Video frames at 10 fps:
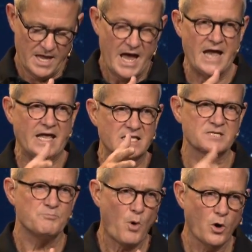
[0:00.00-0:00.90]
And it's
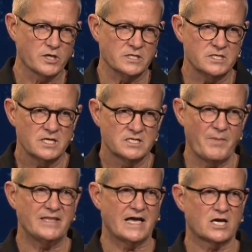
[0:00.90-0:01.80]
important to
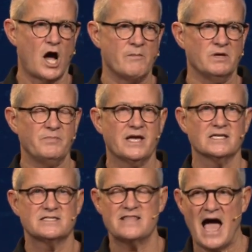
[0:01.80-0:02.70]
make that comment
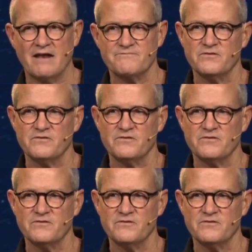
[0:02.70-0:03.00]
because that